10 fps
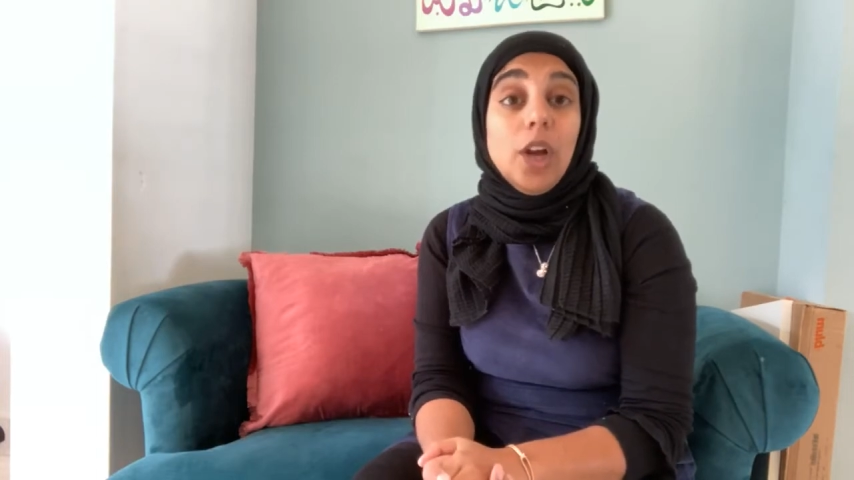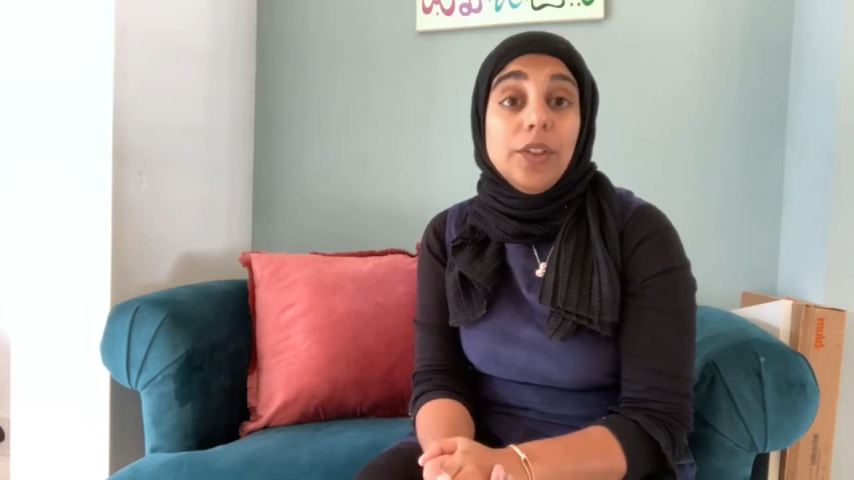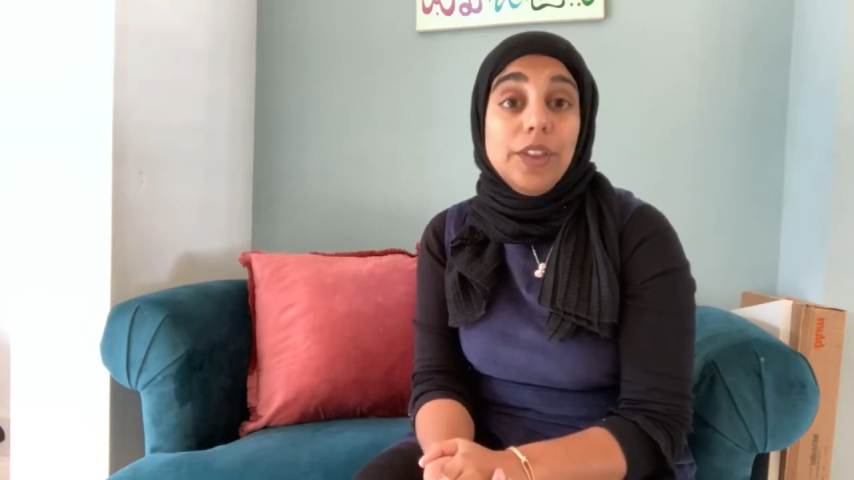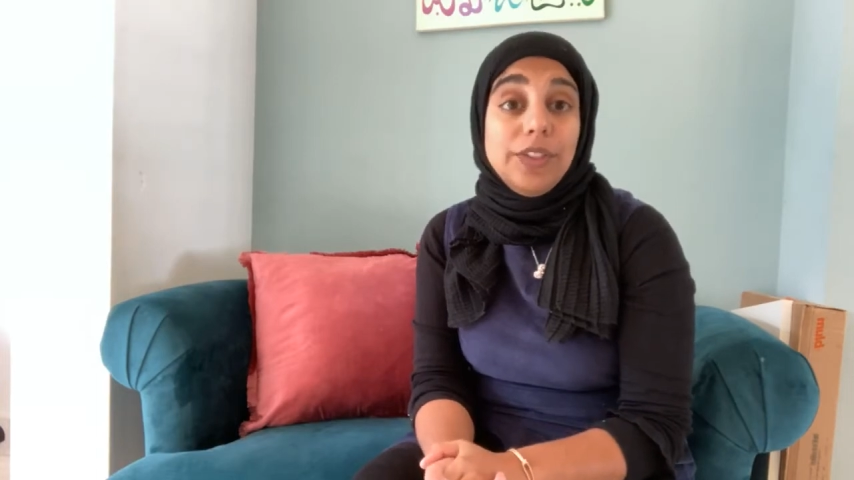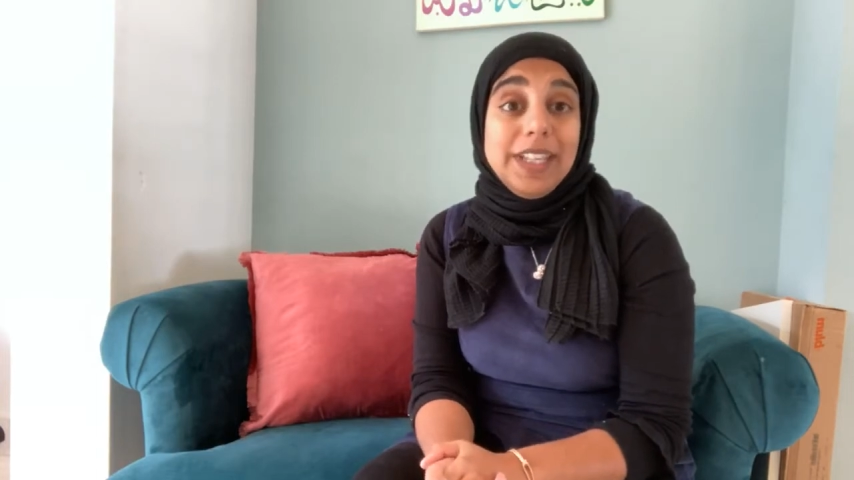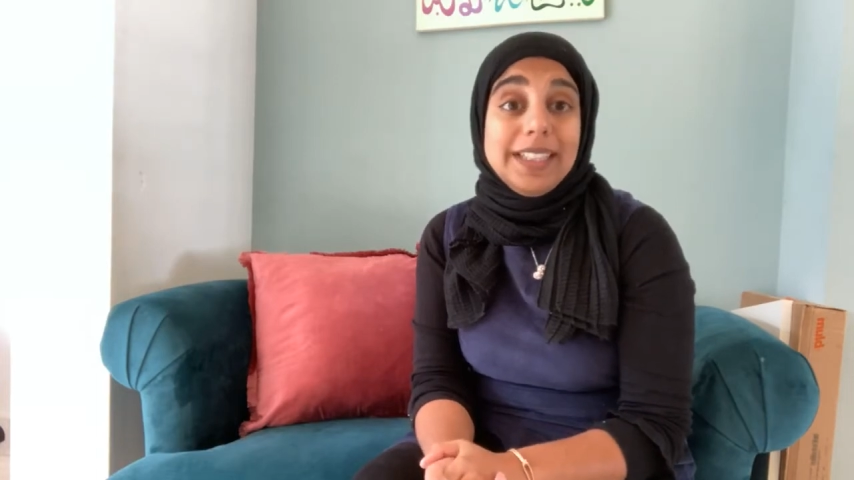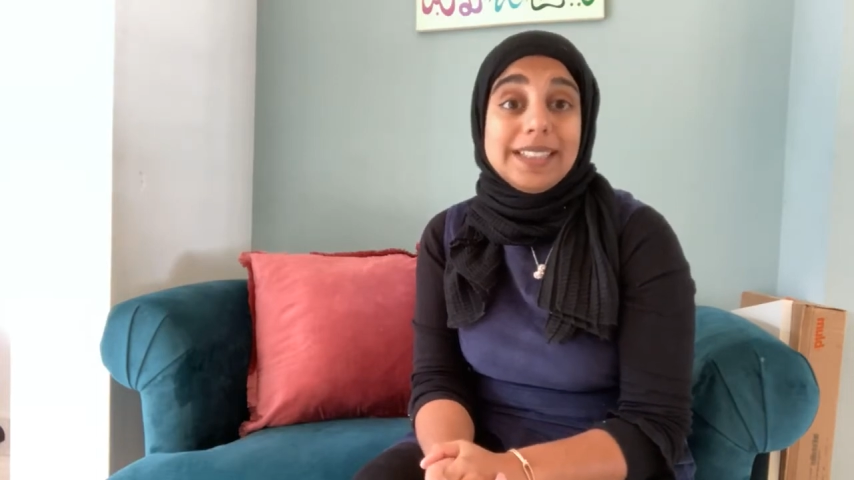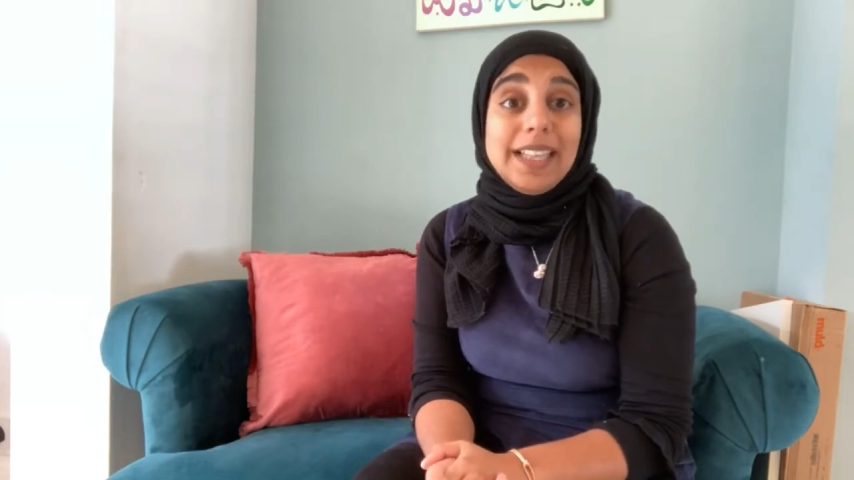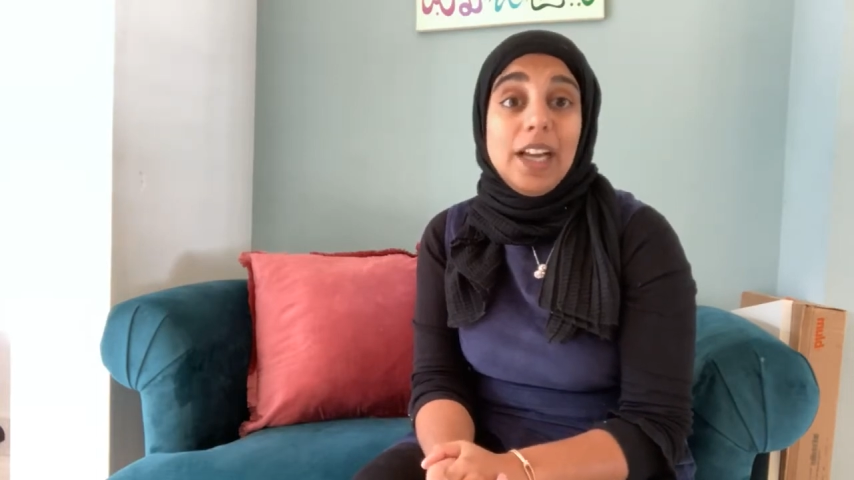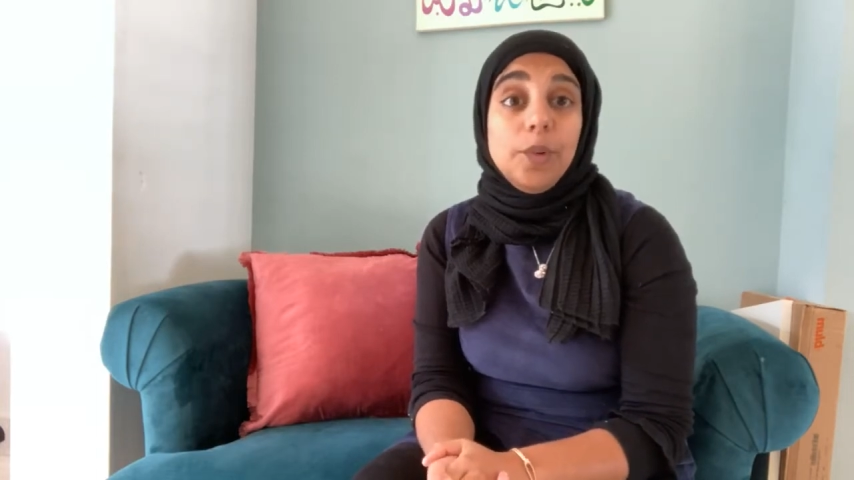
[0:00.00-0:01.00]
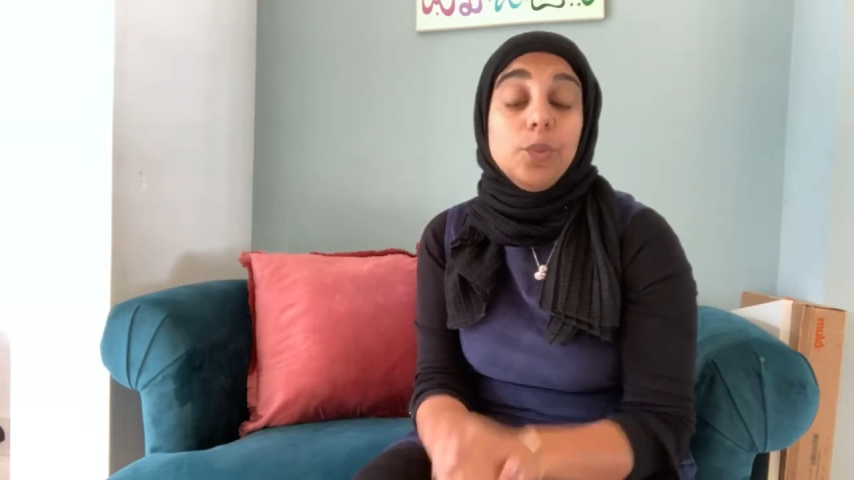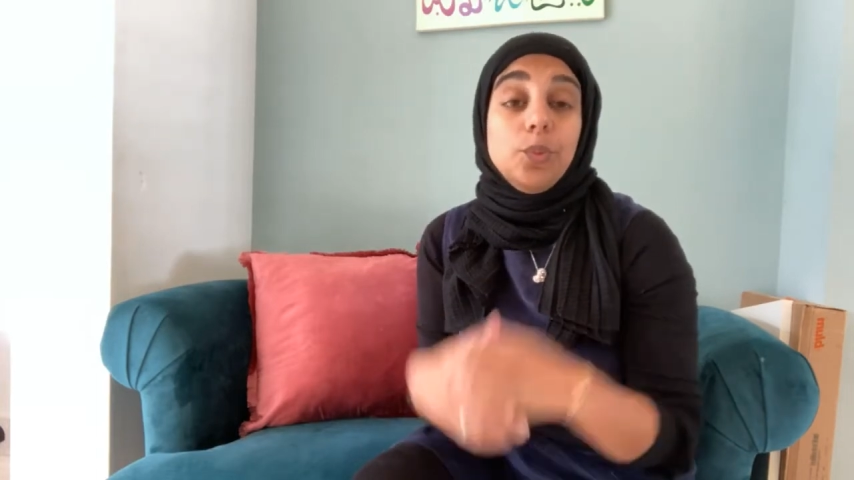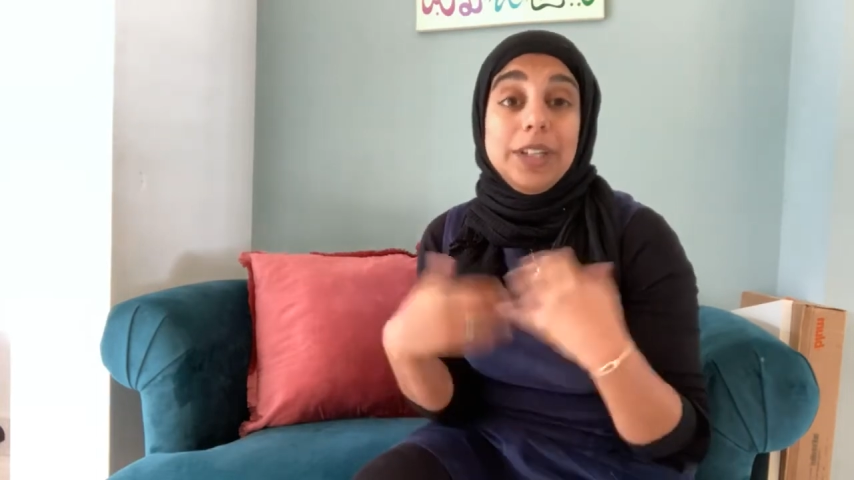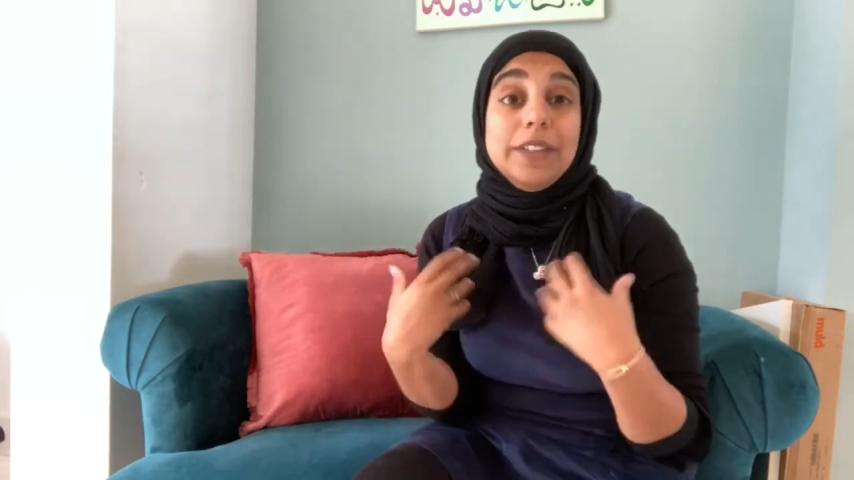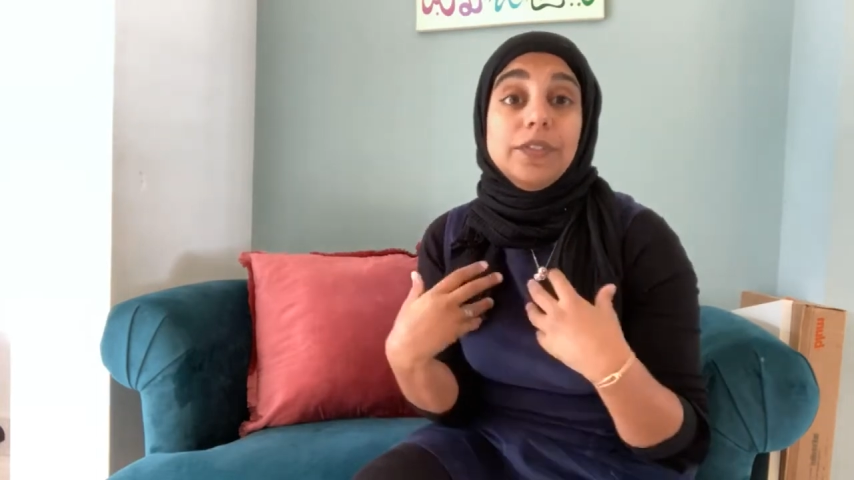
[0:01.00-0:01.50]
the things that
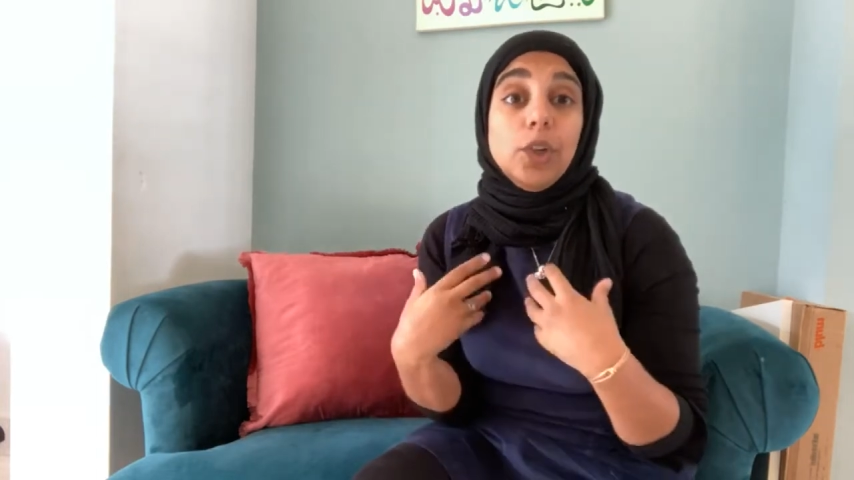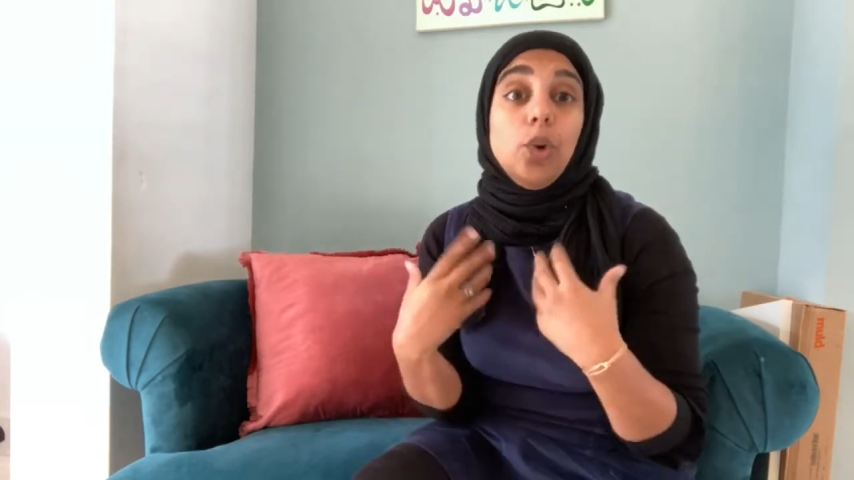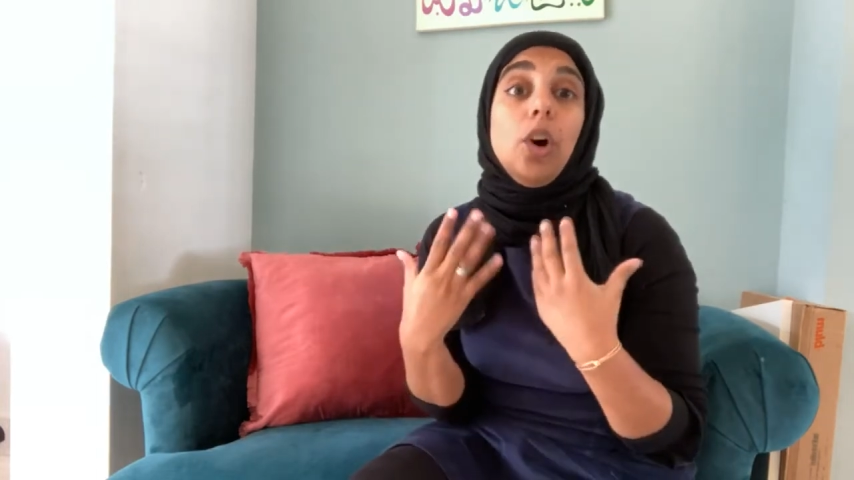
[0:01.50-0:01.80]
we feel